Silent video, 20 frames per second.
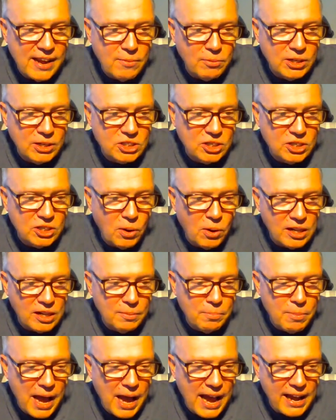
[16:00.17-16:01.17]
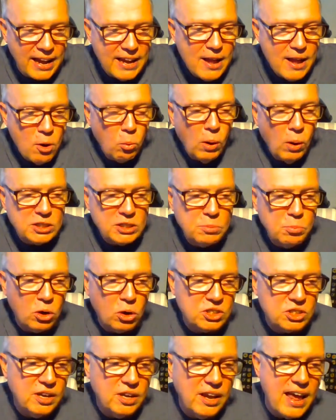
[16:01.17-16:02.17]
Hey, Richard, welcome back. Wes
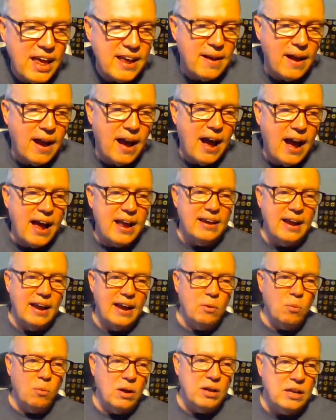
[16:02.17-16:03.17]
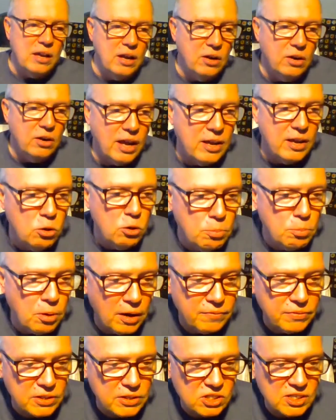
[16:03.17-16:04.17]
Morrison, hey, I-91 here in New
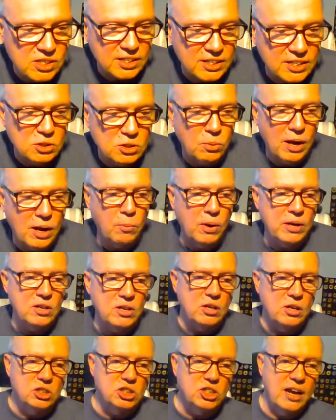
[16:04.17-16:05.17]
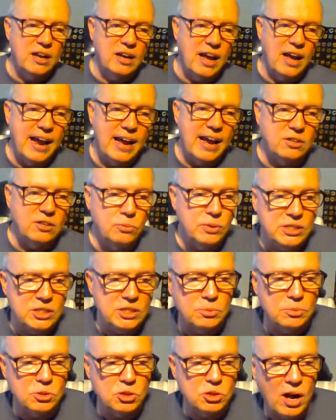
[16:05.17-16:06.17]
Braunfels, Texas. When I went to your channel, I had to
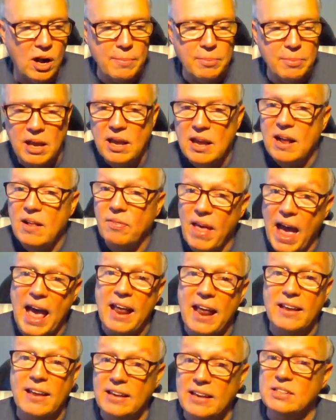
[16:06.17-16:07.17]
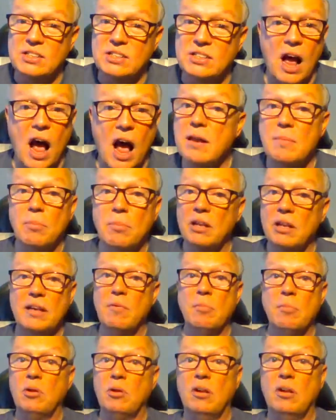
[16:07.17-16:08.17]
resubscribe. That is
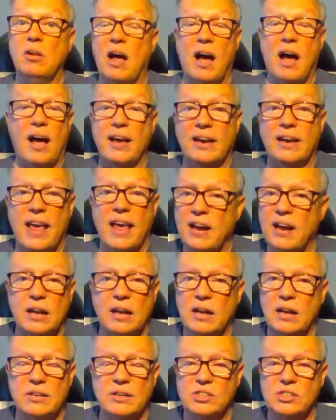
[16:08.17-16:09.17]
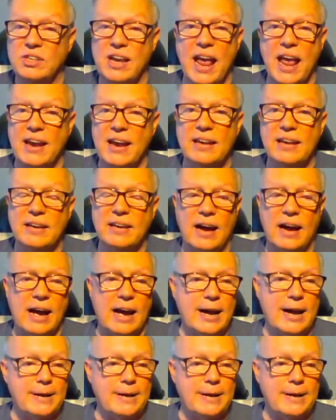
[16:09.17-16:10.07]
unbelievable. I cannot understand it.